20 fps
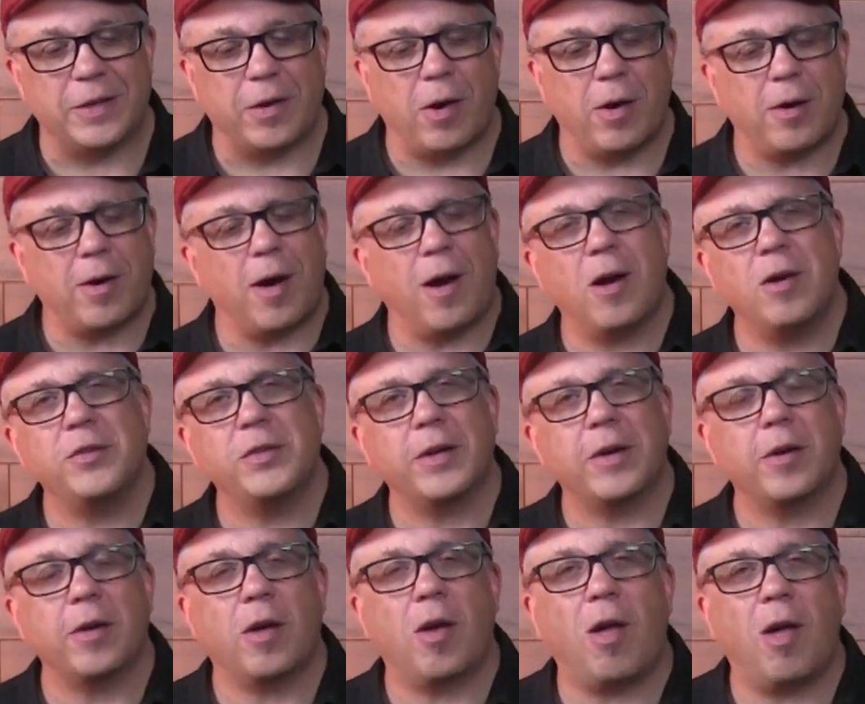There are cards that
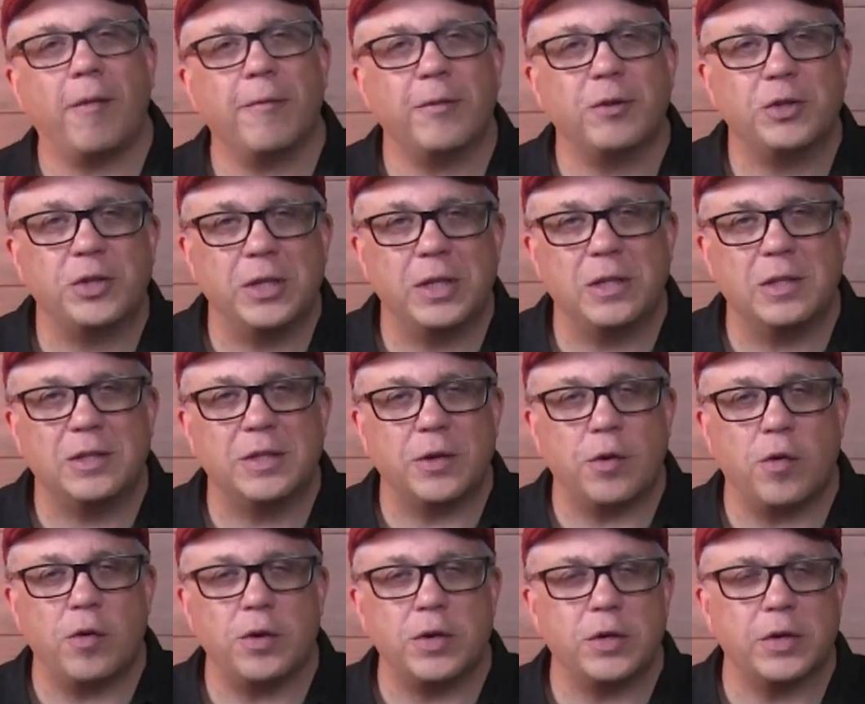are gonna call for shields in
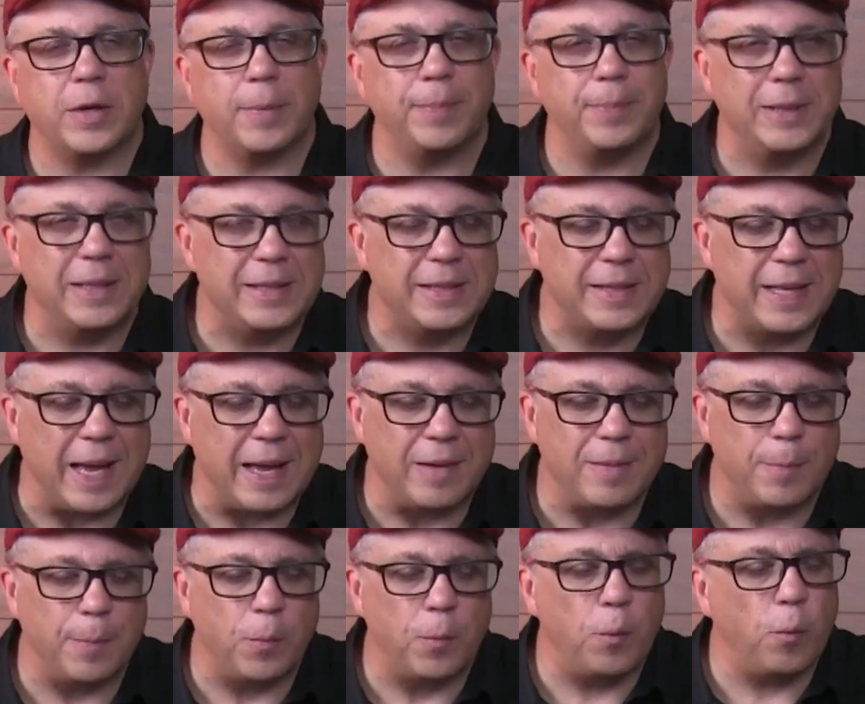order to complete that
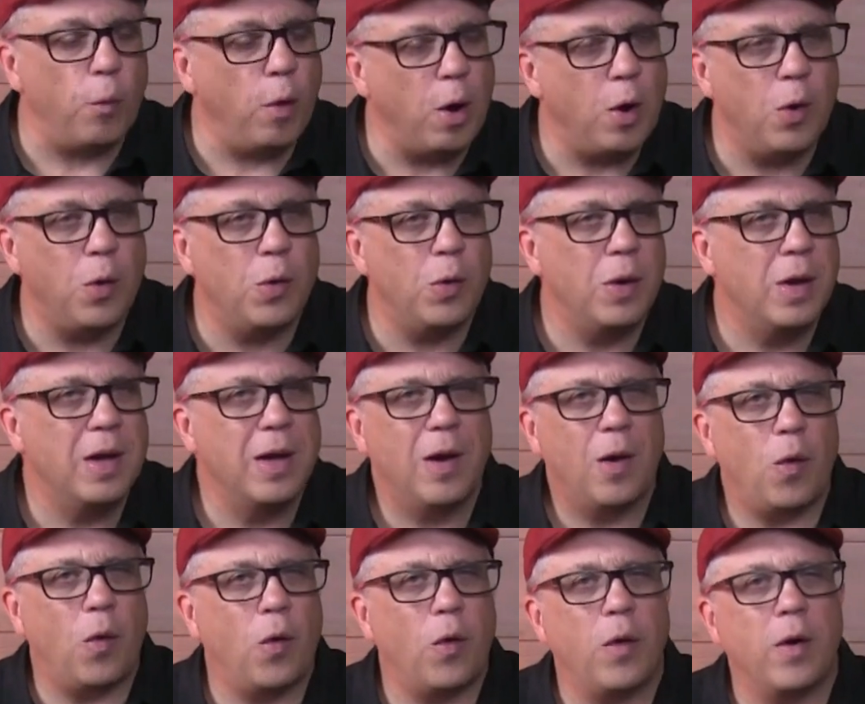row
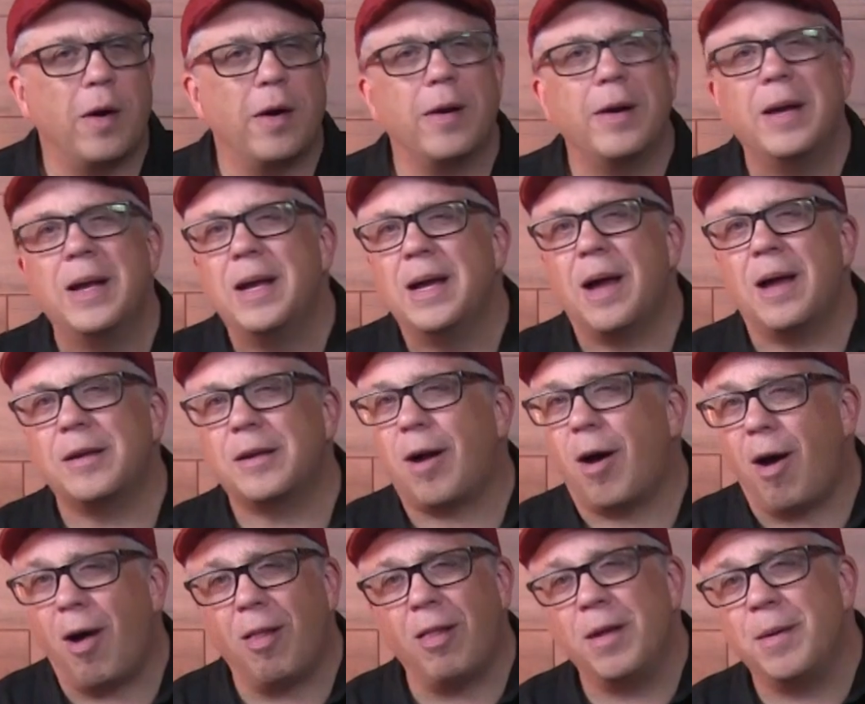or
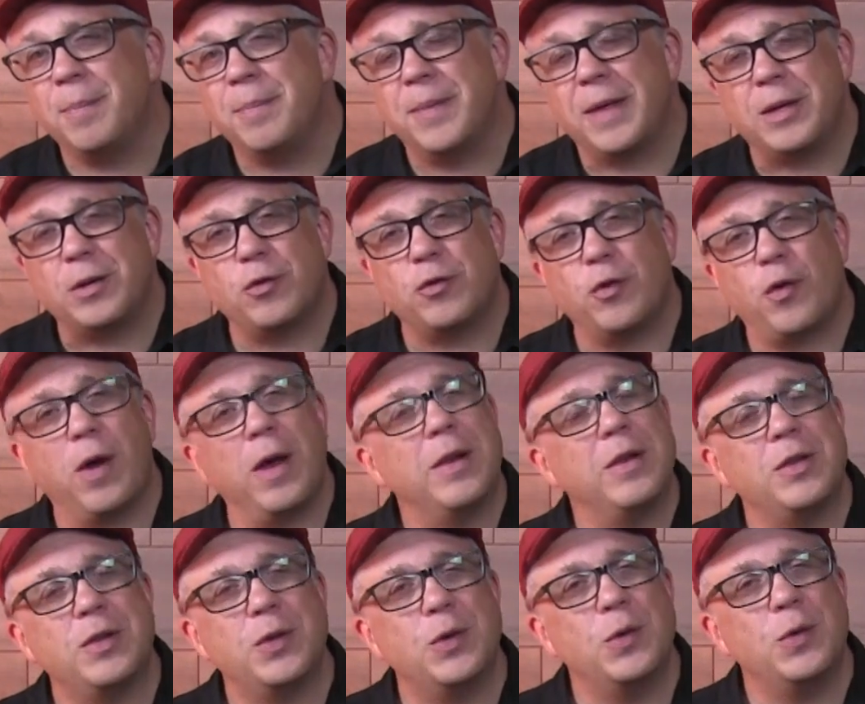column that you're
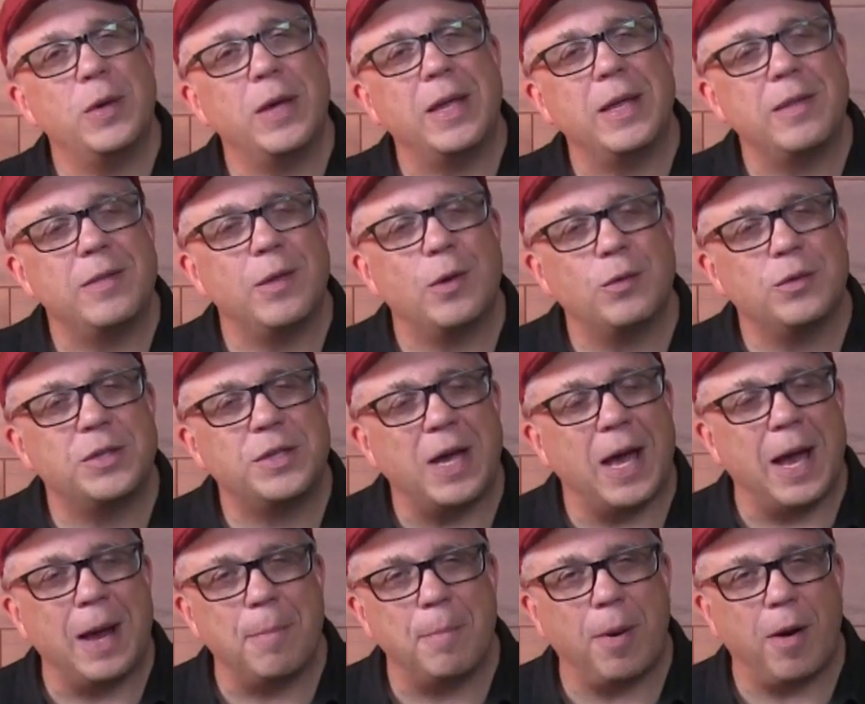trying to do in those
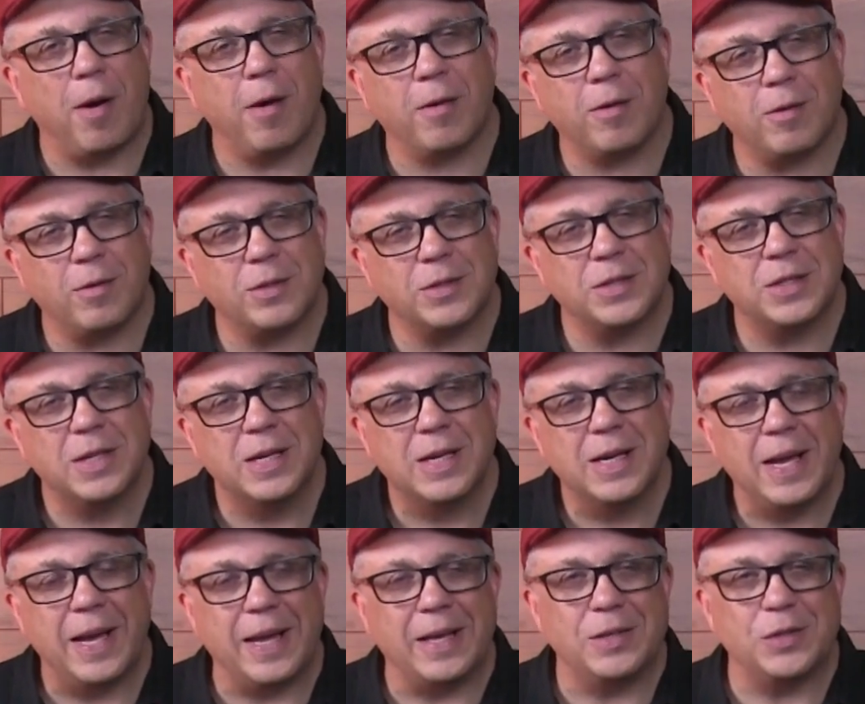time particles
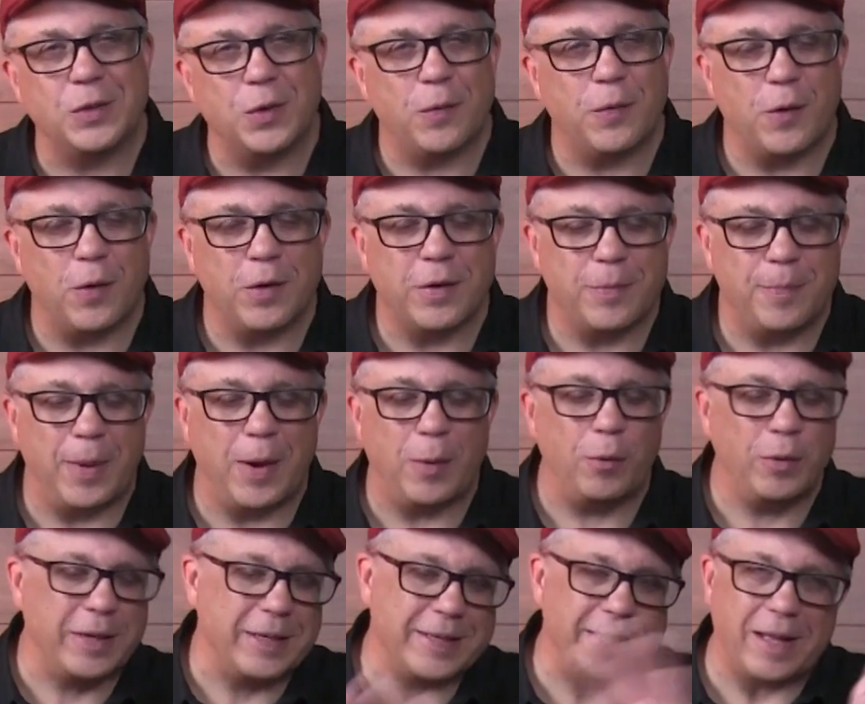and so forth. But
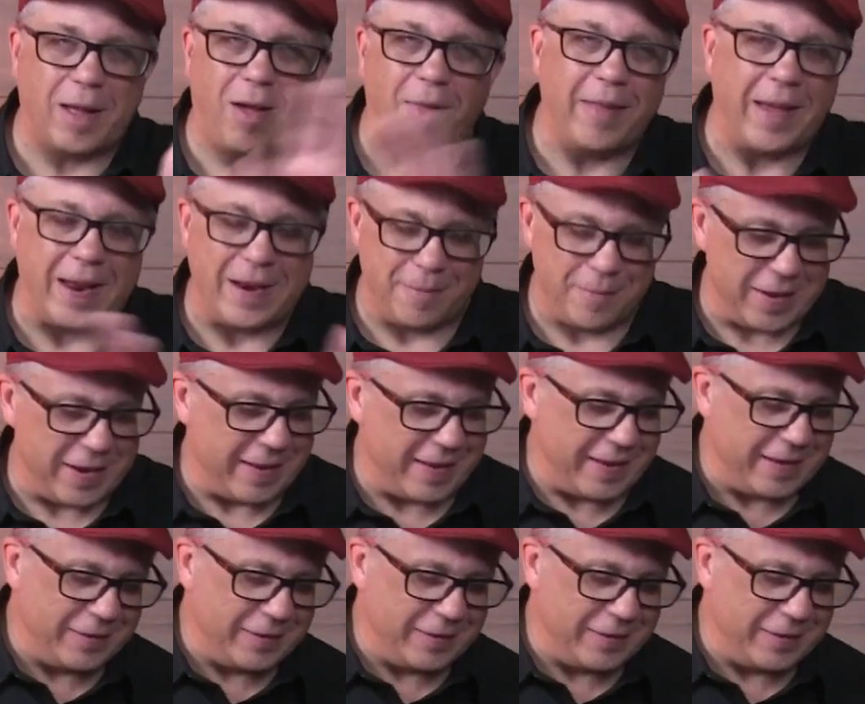we'll get to all that in a minute.